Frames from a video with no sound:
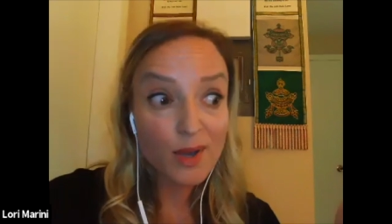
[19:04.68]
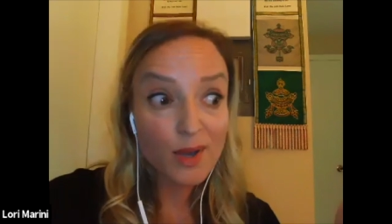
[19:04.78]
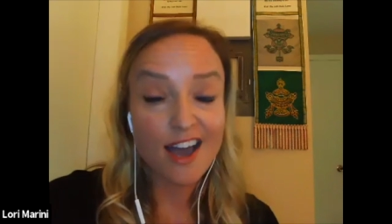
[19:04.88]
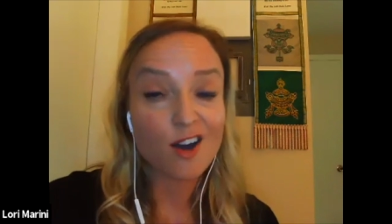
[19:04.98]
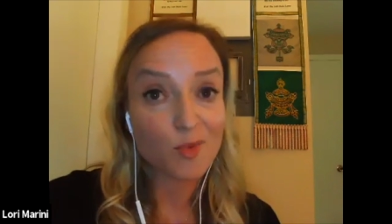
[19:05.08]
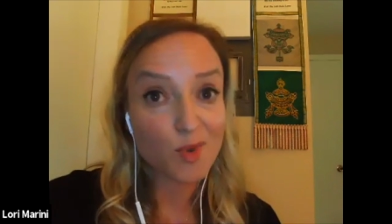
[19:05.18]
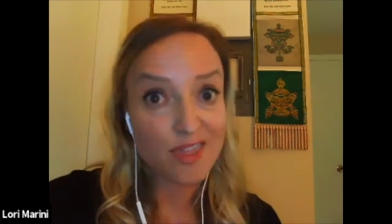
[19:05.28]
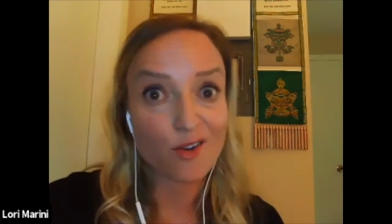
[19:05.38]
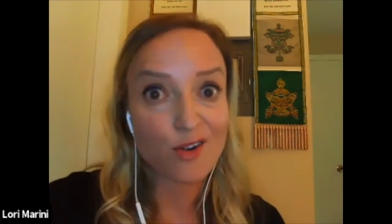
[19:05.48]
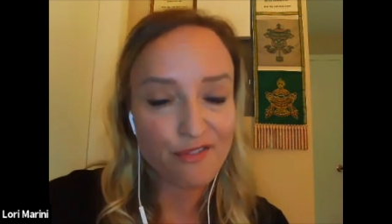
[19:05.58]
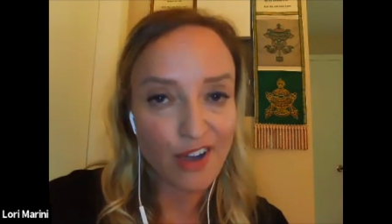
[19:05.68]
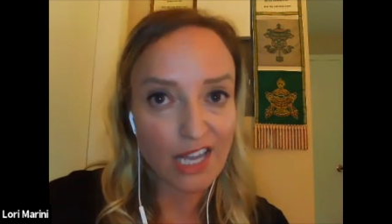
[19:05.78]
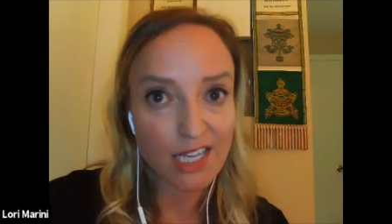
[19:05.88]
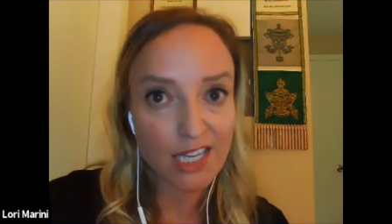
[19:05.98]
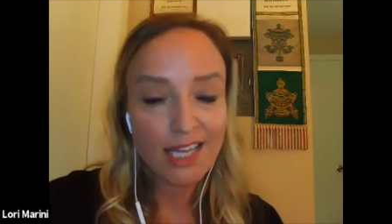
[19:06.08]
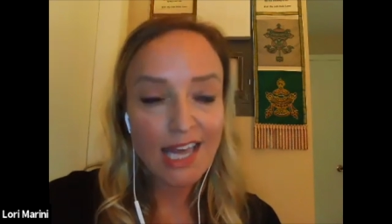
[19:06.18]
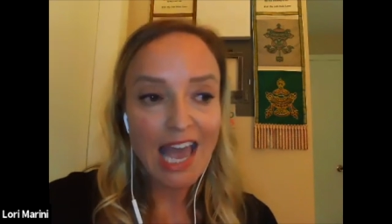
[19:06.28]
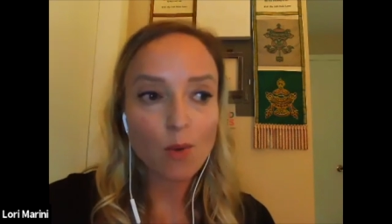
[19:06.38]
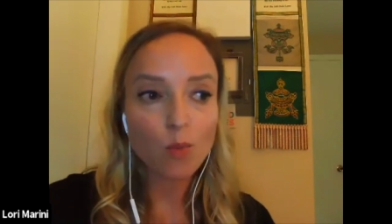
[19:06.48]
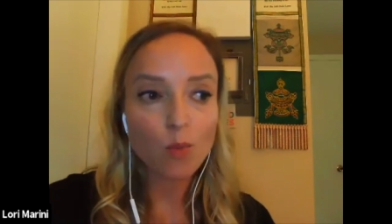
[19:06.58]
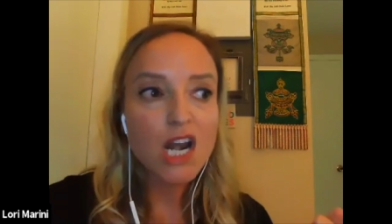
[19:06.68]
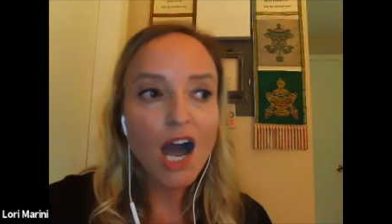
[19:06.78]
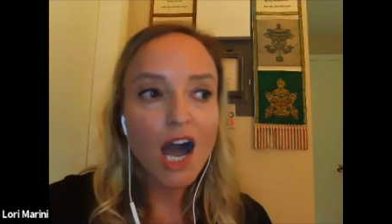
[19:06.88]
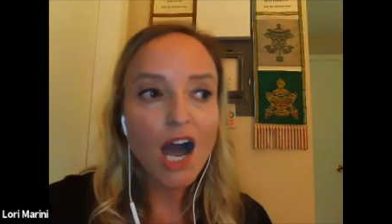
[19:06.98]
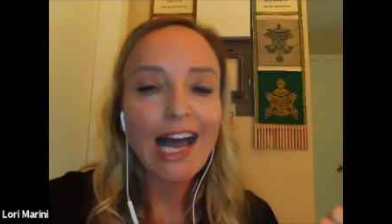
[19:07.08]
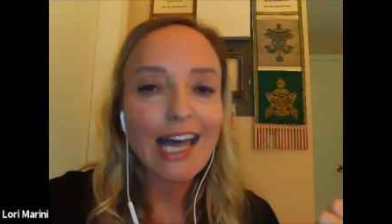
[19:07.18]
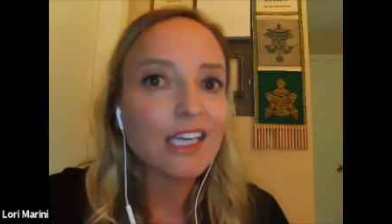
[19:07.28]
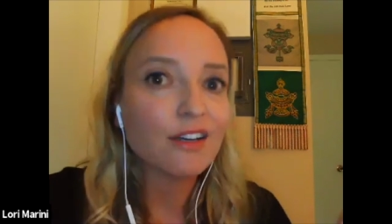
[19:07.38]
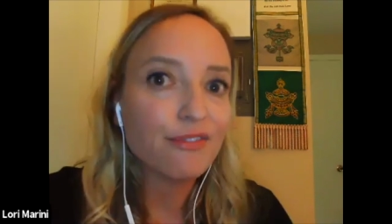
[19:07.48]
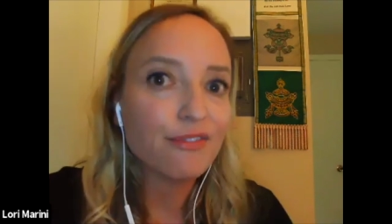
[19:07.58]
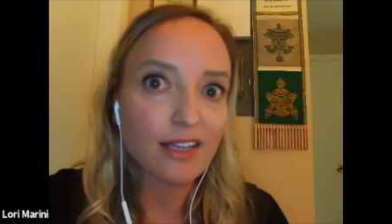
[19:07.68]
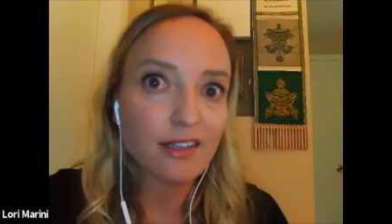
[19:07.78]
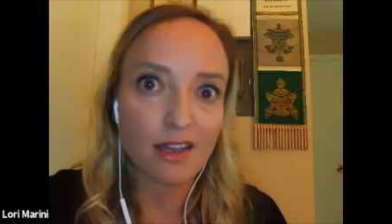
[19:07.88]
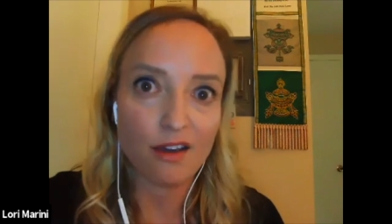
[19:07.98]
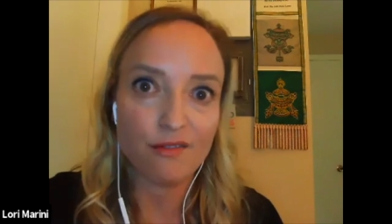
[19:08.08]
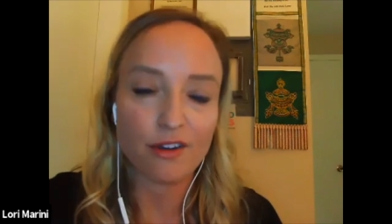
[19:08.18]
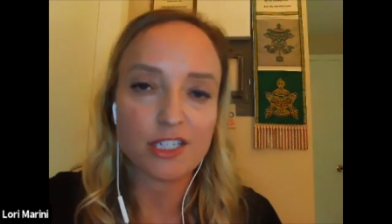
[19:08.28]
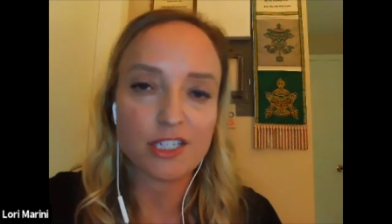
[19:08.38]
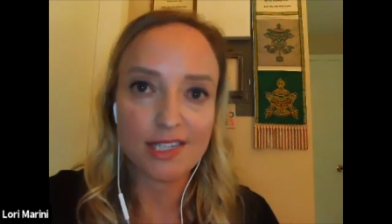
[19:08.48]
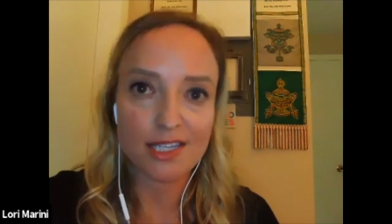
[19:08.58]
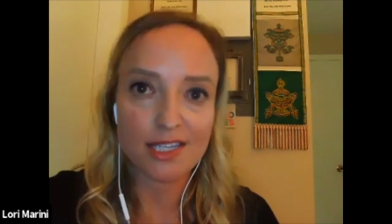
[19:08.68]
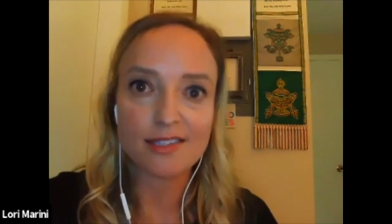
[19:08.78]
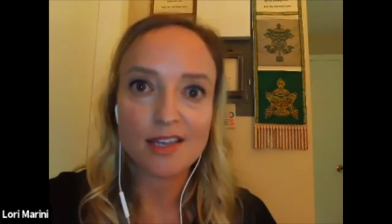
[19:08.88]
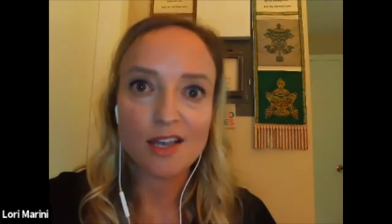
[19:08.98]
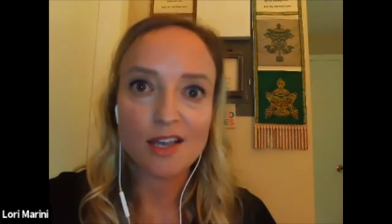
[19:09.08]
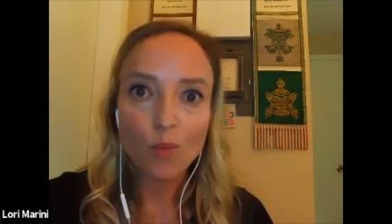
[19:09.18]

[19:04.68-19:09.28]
down without a fight, and we're not at the effect of our disease.